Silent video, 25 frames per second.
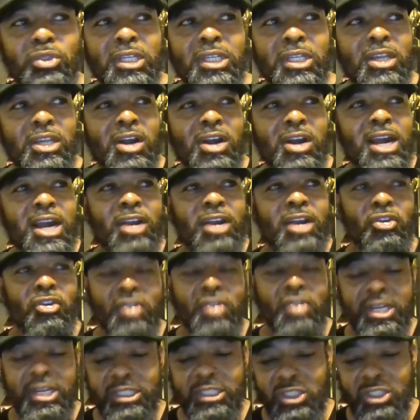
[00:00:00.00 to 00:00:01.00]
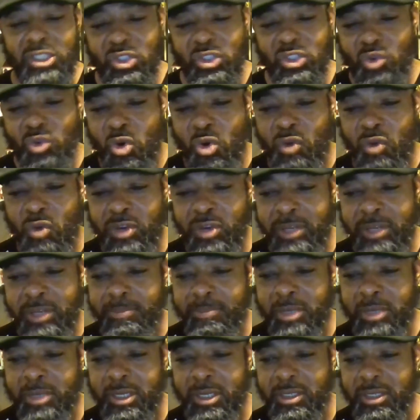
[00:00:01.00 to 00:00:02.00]
y'all got a crazy story,
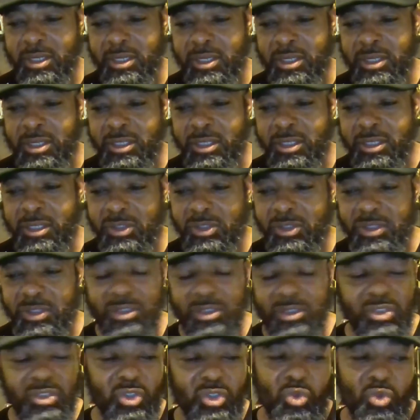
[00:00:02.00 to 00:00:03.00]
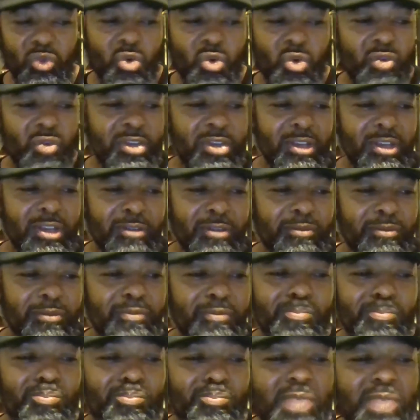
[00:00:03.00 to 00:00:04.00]
but a story of
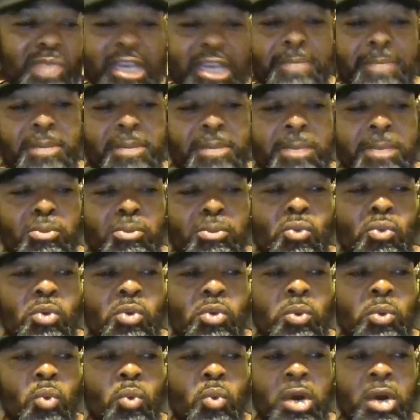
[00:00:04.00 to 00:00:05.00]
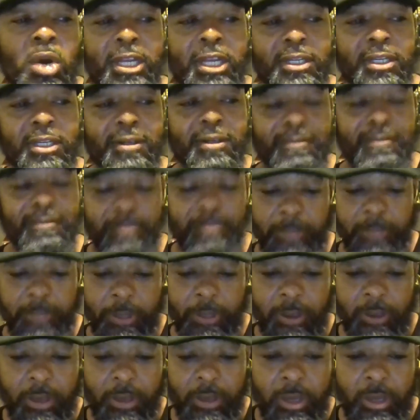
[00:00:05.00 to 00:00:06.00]
many people will want,
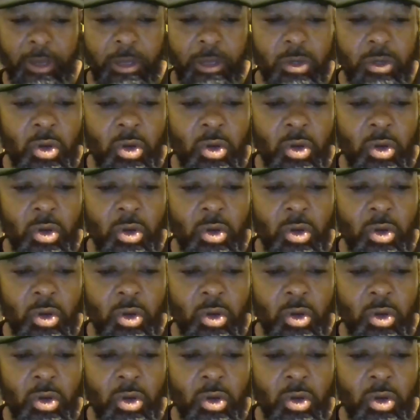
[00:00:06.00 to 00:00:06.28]
you know, as